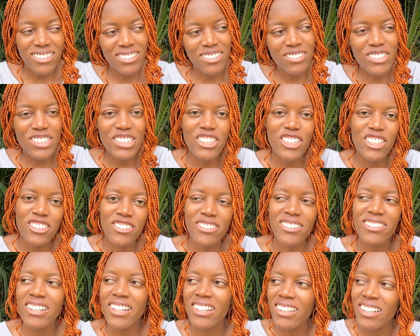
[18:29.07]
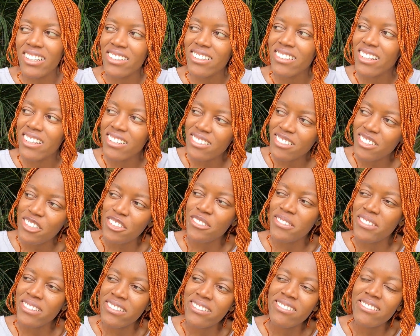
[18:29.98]
it was cute. It had like a nice
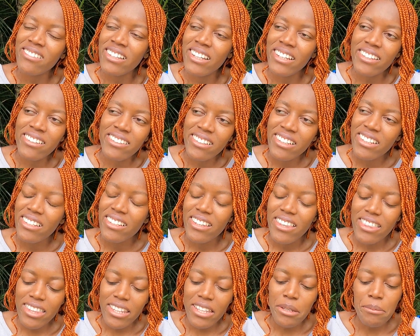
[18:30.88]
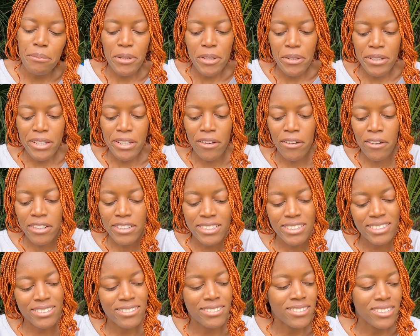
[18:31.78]
cute little like theme going
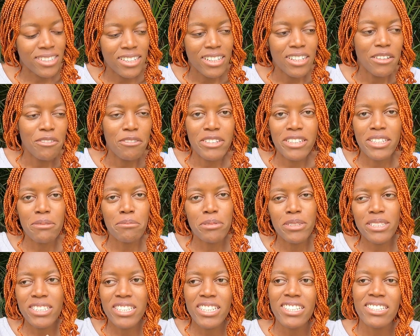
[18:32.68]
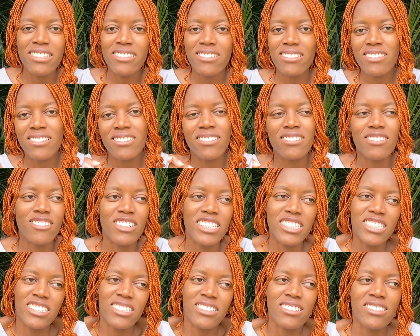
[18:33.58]
on, and we can pretend the
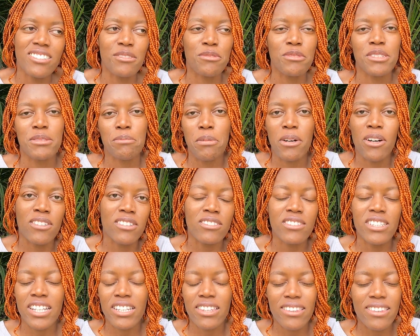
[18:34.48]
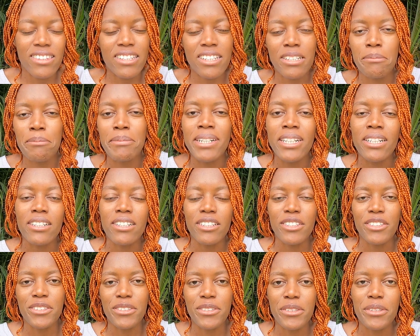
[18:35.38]
grudginess was part of that theme,
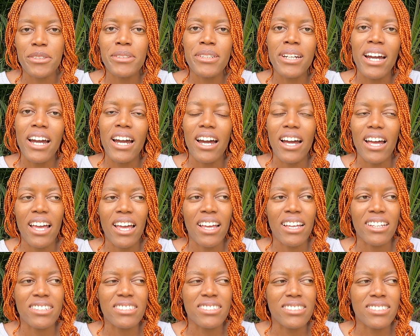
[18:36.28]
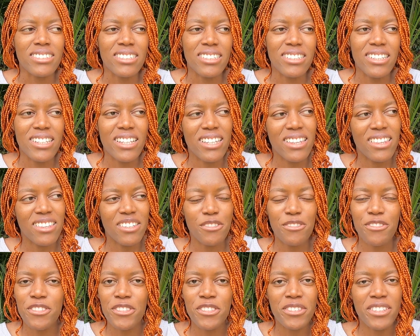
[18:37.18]
you know. And then
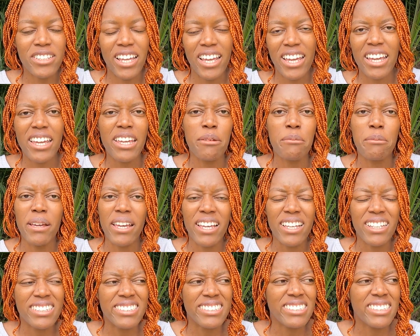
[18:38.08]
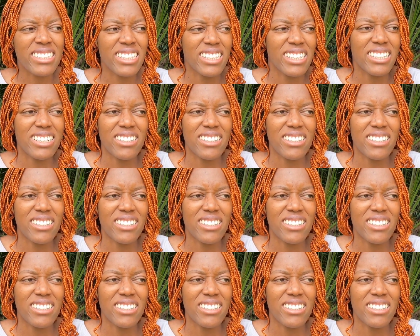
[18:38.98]
the food came, and